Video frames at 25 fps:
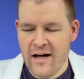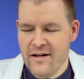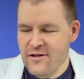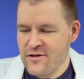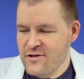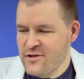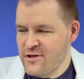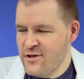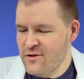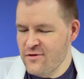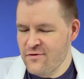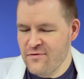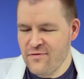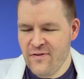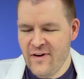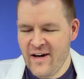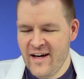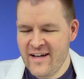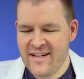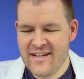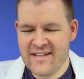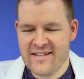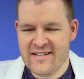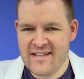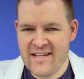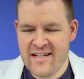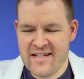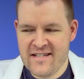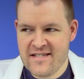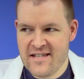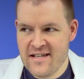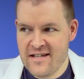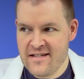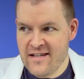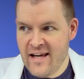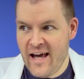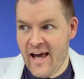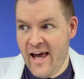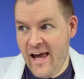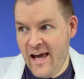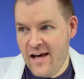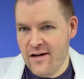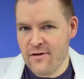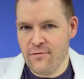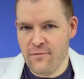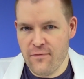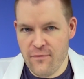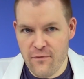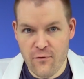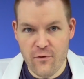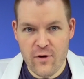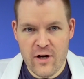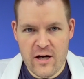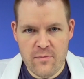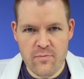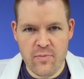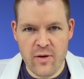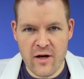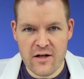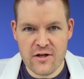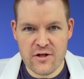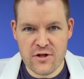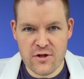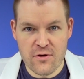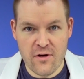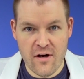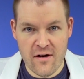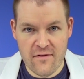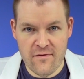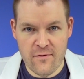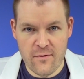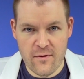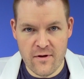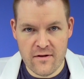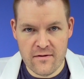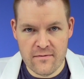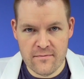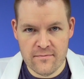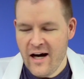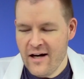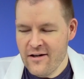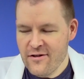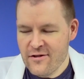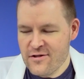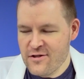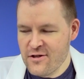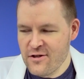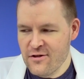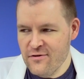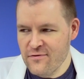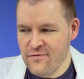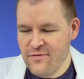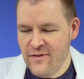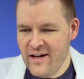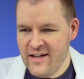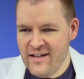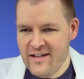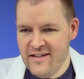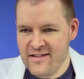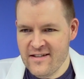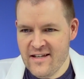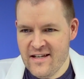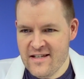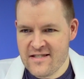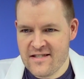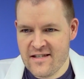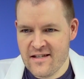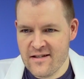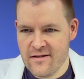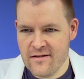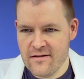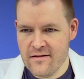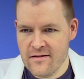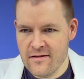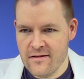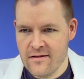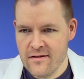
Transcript: I just couldn't find a decent and free picture of it. I just couldn't find a decent